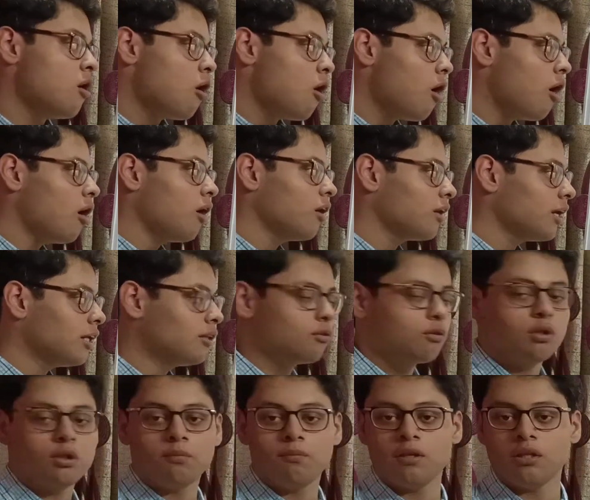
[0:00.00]
Or it
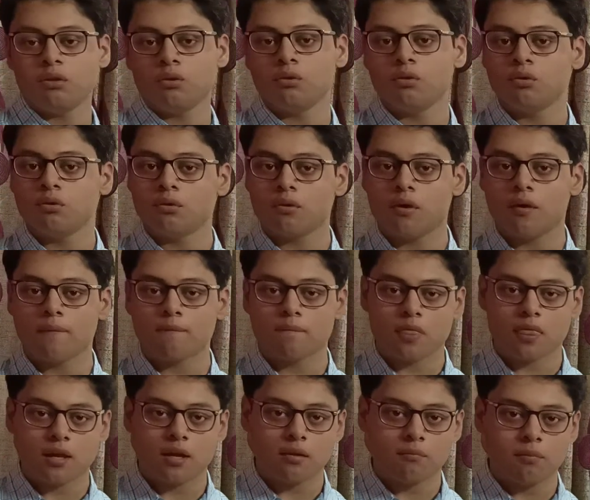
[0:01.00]
could be, to
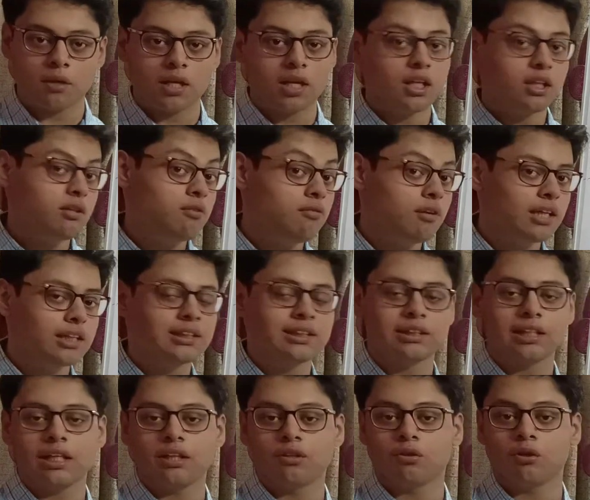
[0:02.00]
bring a twist,
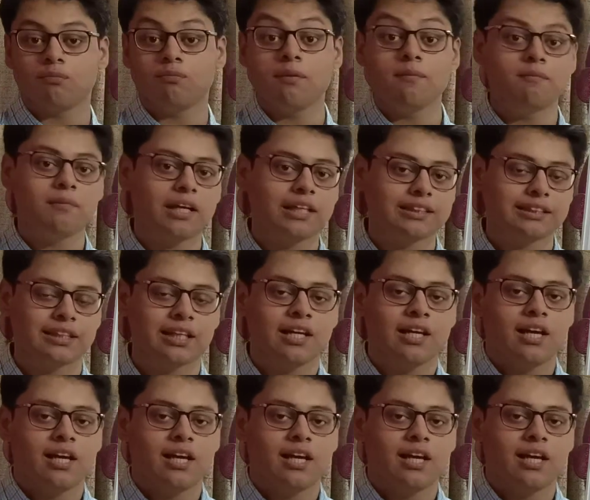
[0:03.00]
it could be mixed.